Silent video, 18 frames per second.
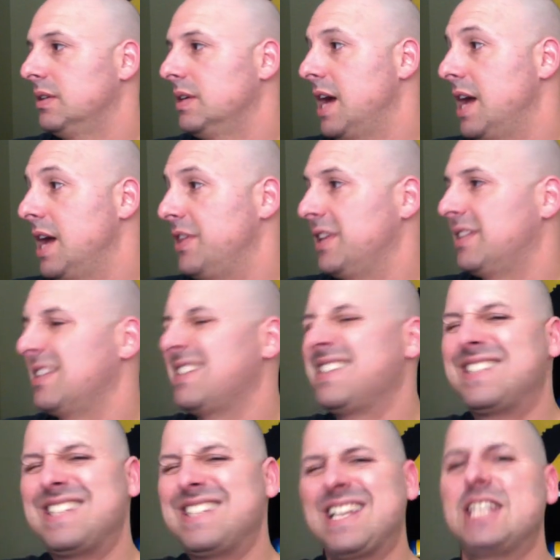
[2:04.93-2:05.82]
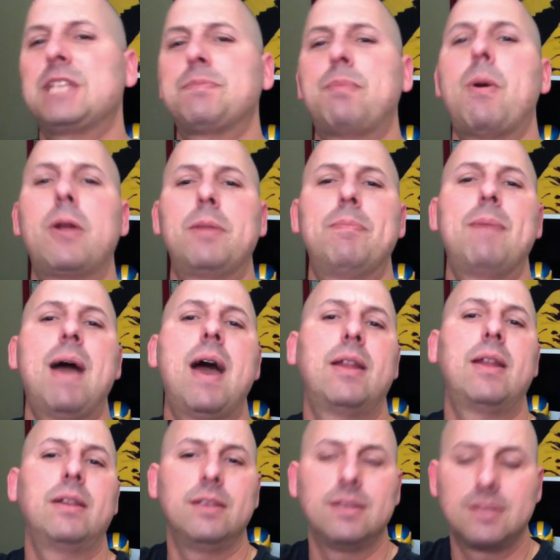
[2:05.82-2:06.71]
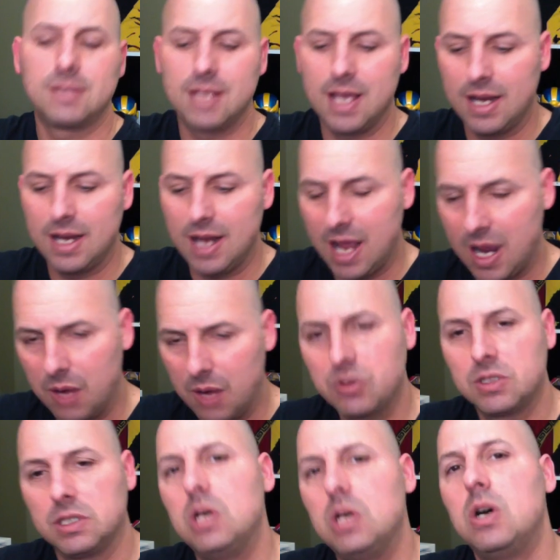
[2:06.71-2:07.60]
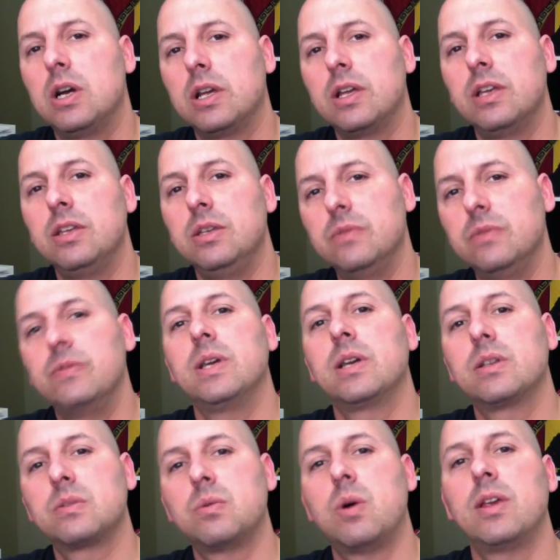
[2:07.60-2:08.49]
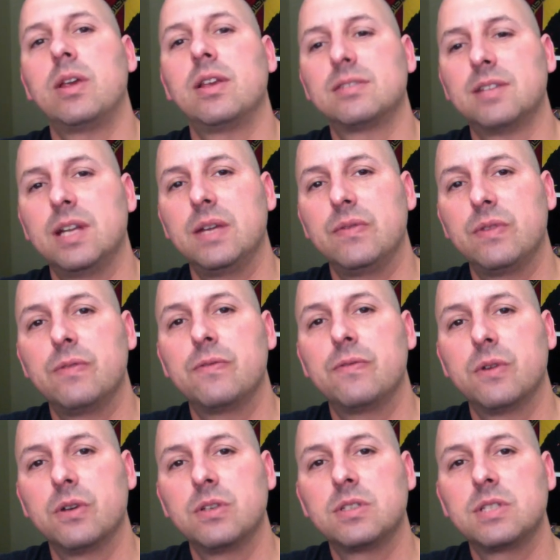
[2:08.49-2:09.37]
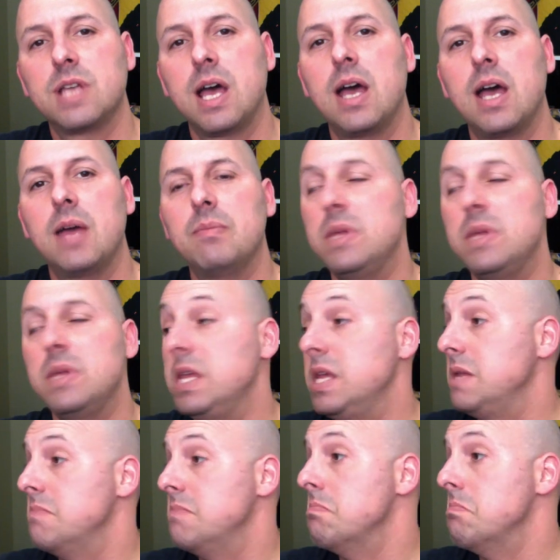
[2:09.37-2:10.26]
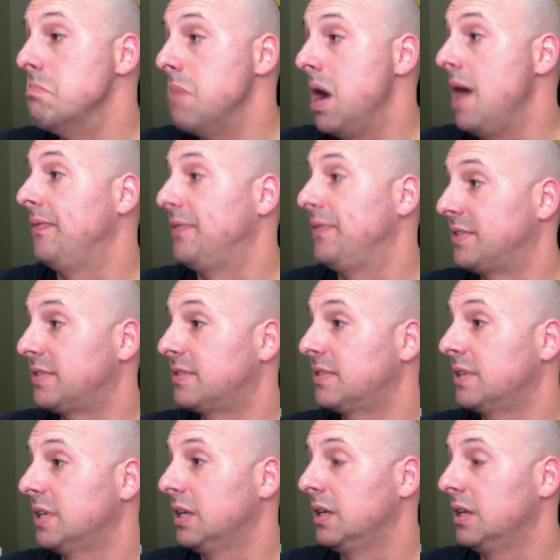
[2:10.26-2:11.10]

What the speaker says: I think the sickest part about it is that I was long UVXY yesterday for the first time in months.